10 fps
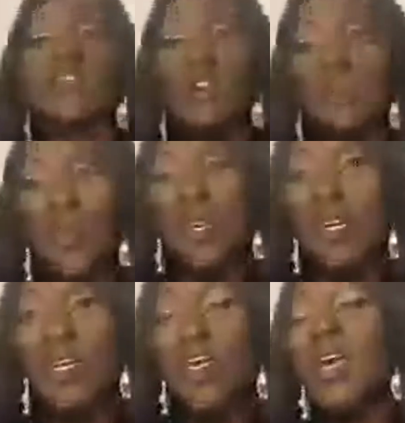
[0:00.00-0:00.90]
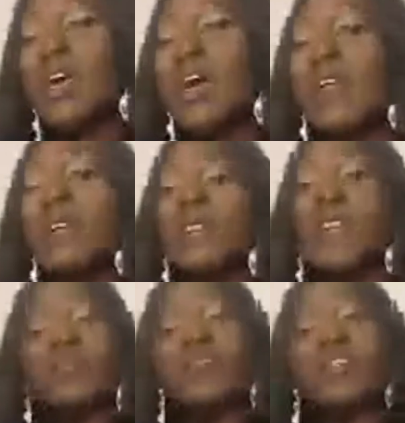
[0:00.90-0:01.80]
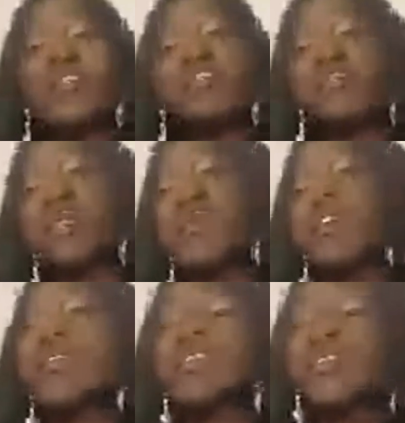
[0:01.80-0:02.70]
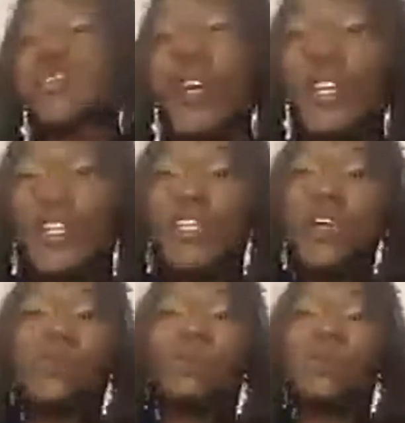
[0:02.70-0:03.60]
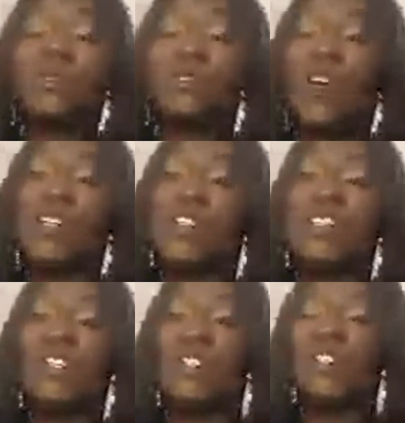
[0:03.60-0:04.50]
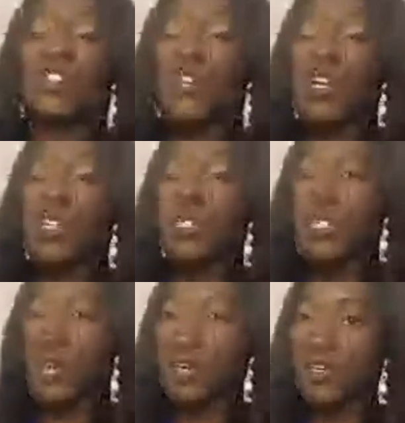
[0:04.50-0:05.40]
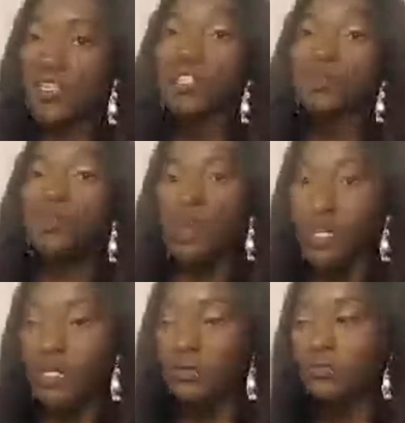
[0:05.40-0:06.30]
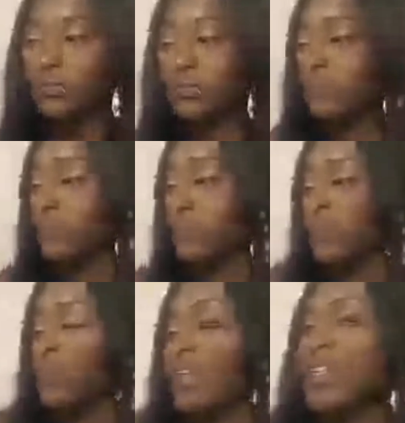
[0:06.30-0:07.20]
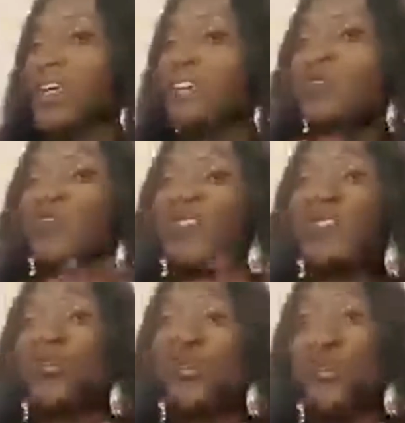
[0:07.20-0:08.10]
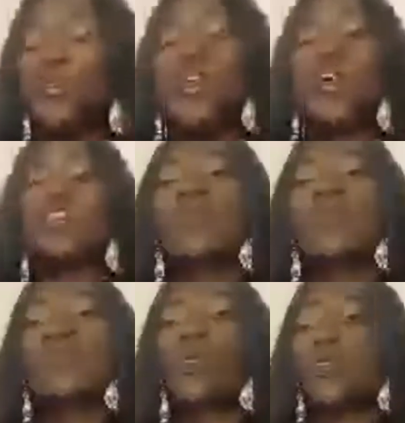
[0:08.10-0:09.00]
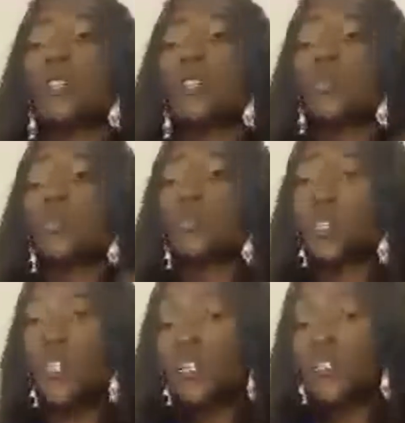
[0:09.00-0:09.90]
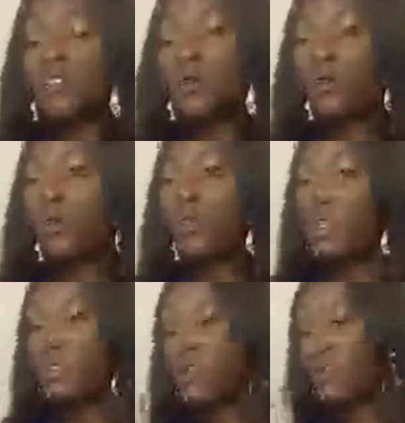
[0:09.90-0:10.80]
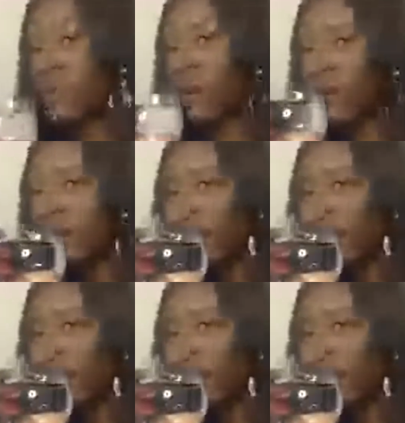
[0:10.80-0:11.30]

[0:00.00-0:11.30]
topic, and that particular topic is the training that will be provided each day, each week. Yeah, so this is what the Brokenness to Brilliance course is all about.